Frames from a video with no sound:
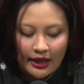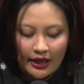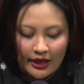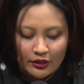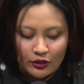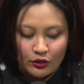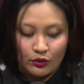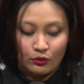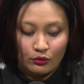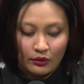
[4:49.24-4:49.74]

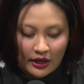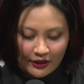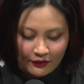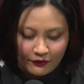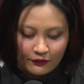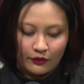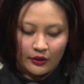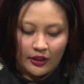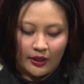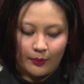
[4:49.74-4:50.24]
as you
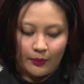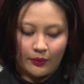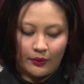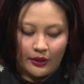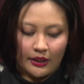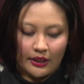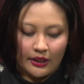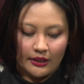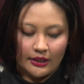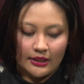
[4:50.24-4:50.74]
rightfully
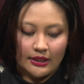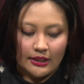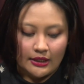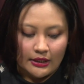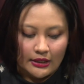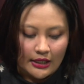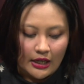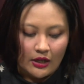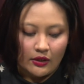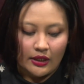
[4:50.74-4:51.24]
put it, the
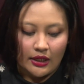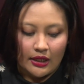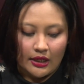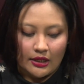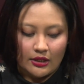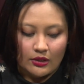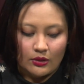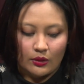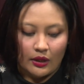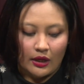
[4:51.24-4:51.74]
turnout
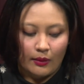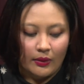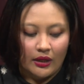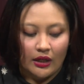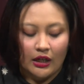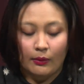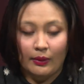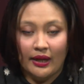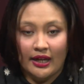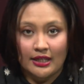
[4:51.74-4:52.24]
in Sg
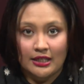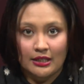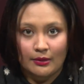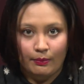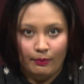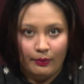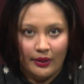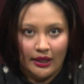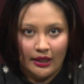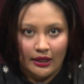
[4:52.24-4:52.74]
Bakap has
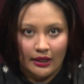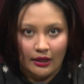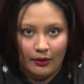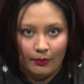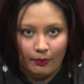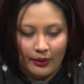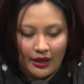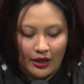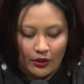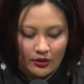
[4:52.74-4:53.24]
been
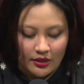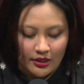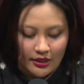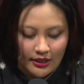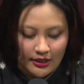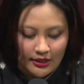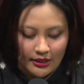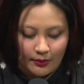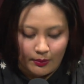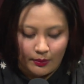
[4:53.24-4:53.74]
about
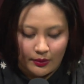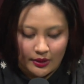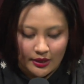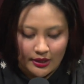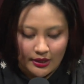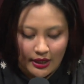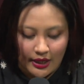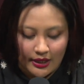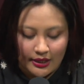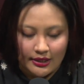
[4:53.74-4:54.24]

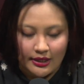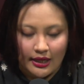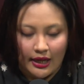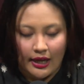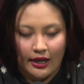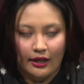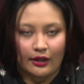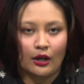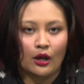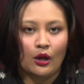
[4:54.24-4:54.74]
60%.
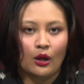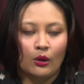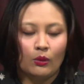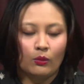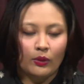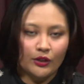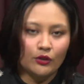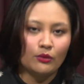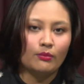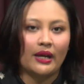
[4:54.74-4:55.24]
And
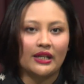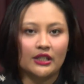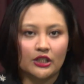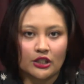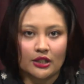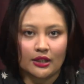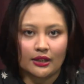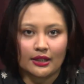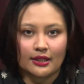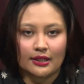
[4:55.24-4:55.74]
what you
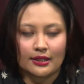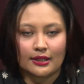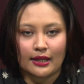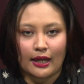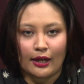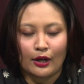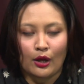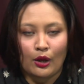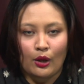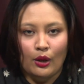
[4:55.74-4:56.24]
mentioned is
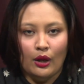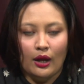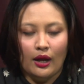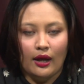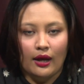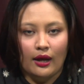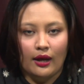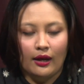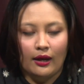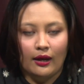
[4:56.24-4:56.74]
that
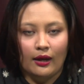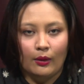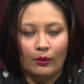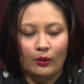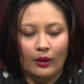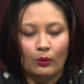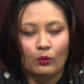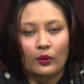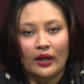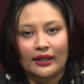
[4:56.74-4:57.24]

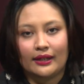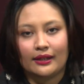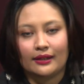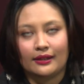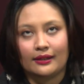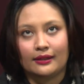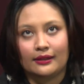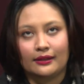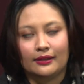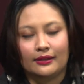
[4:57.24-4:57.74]
what
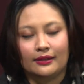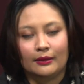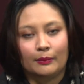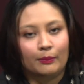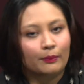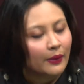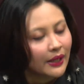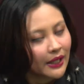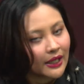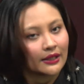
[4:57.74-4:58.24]
the
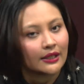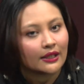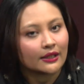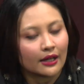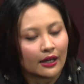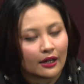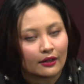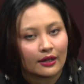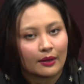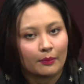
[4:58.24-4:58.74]
Pakatan
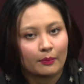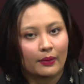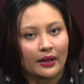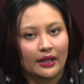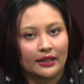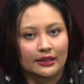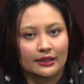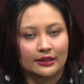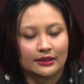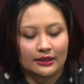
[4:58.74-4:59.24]

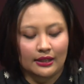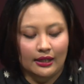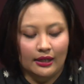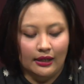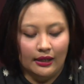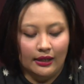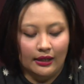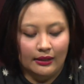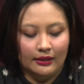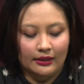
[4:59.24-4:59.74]
Harapan's
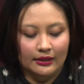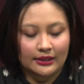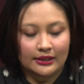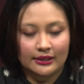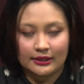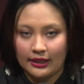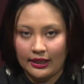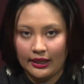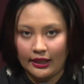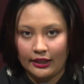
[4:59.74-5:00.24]

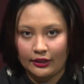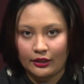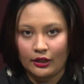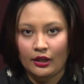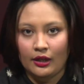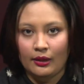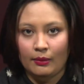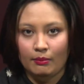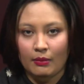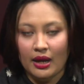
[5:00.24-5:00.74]
side
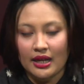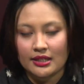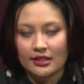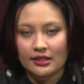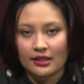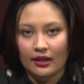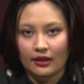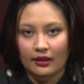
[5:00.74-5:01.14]
must